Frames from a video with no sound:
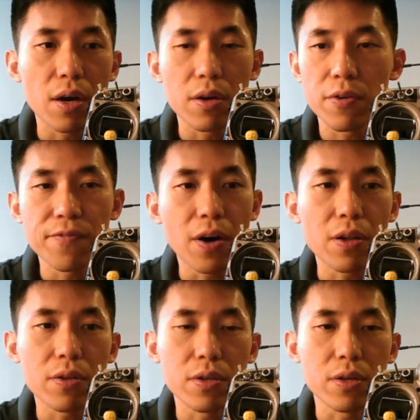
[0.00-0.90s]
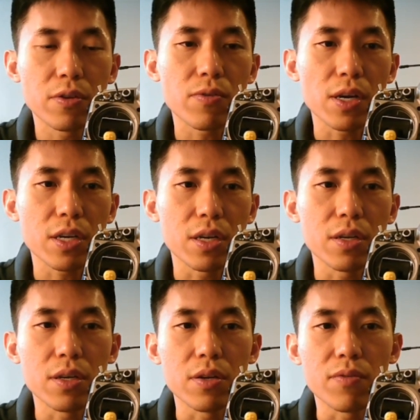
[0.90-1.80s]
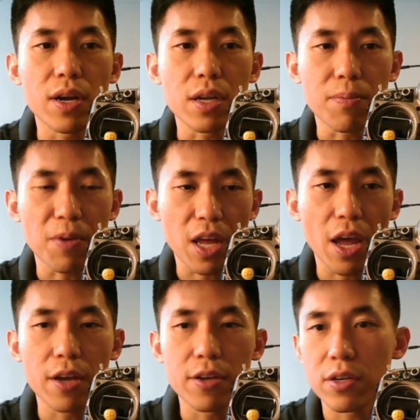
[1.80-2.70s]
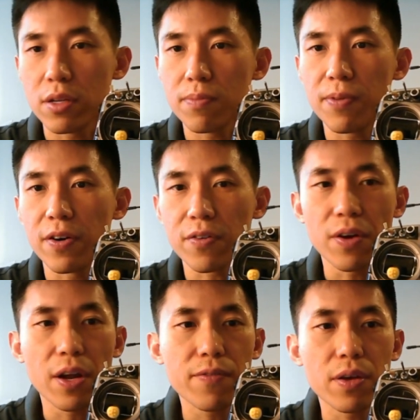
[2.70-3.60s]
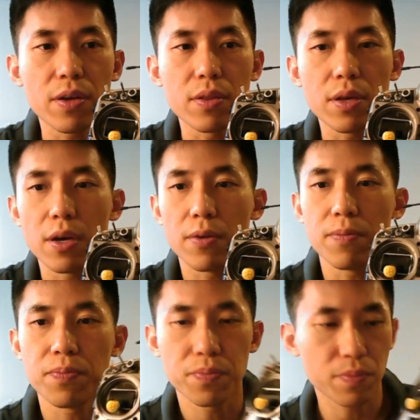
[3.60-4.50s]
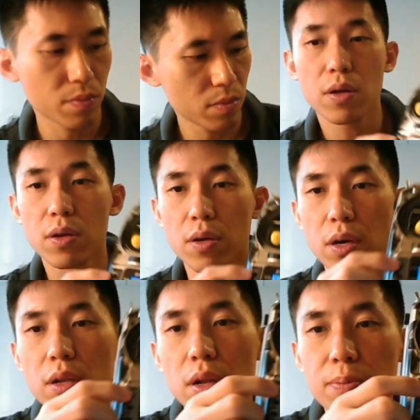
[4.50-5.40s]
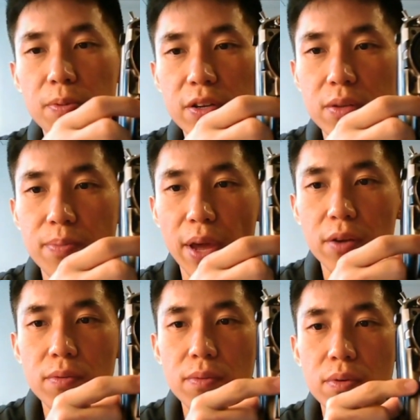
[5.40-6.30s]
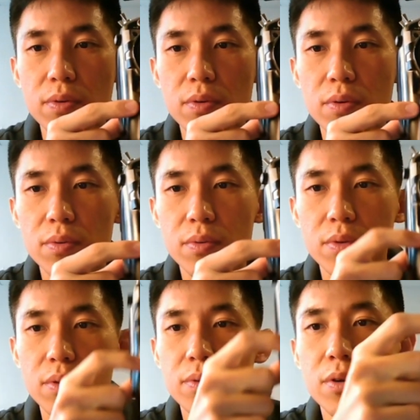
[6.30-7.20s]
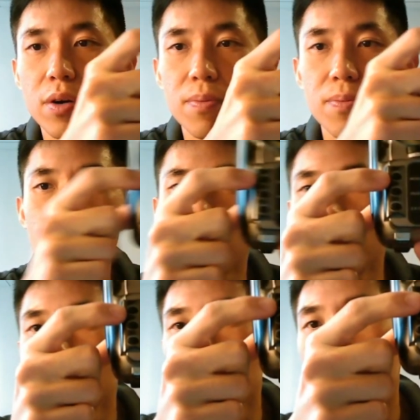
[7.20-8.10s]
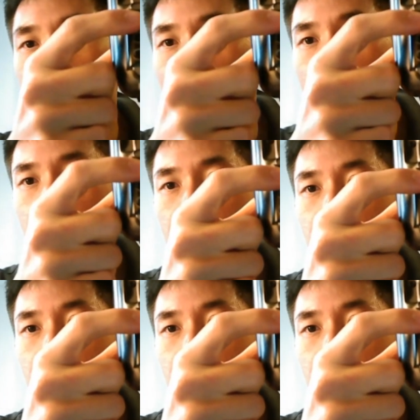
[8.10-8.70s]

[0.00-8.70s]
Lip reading: You follow the instruction under the running application paragraph, and then here long press the menu, Don't press the menu